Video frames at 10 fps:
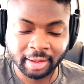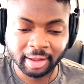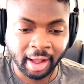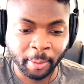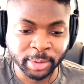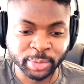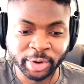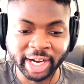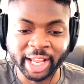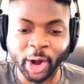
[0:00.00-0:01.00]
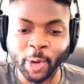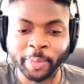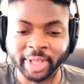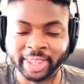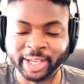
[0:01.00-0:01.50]
I was really
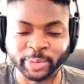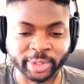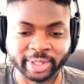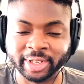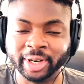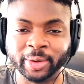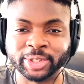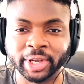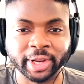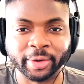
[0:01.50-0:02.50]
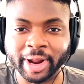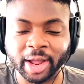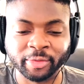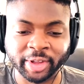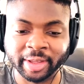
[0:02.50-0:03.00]
hoping things would, you know, turn
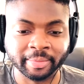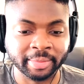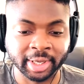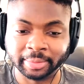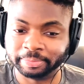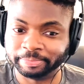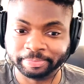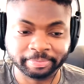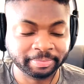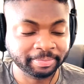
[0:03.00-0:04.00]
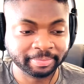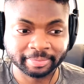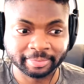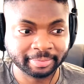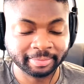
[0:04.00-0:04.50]
around for him, but
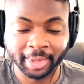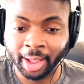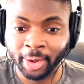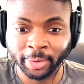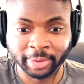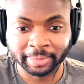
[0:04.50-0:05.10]
no.